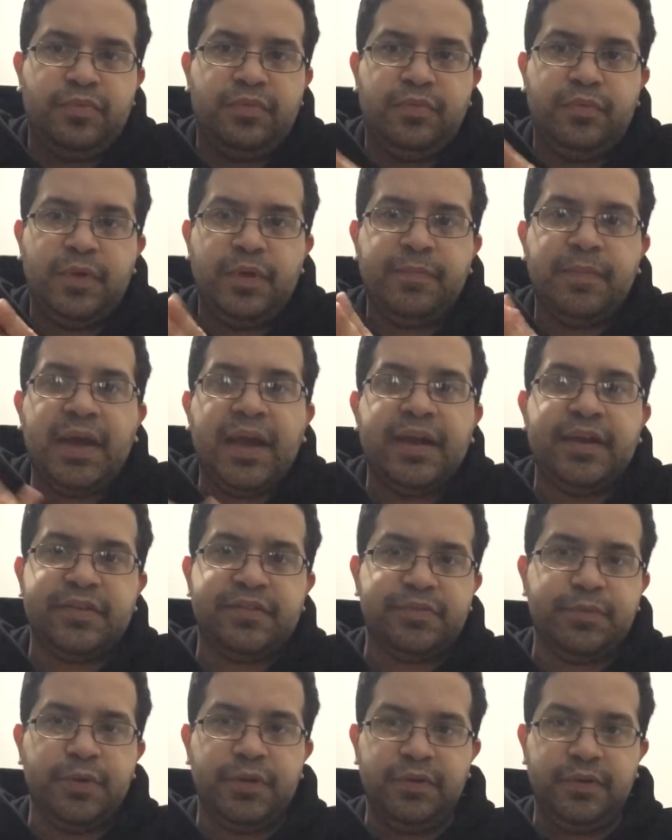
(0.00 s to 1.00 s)
we might
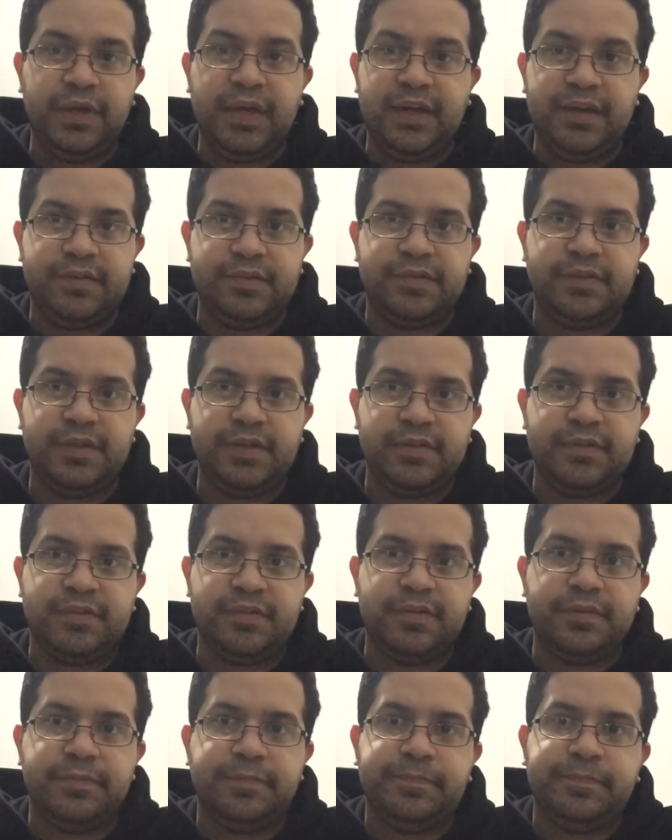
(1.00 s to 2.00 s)
as well not
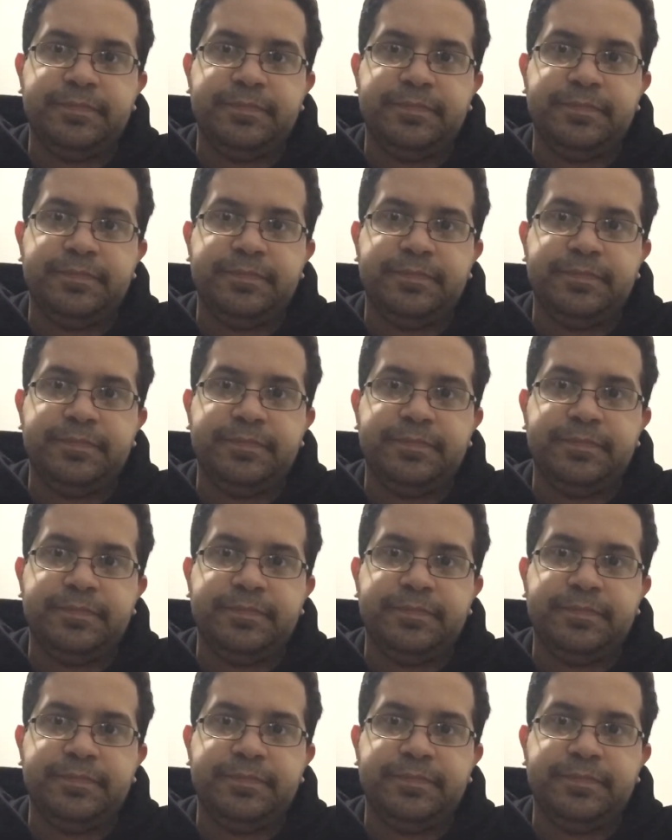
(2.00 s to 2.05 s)
exist.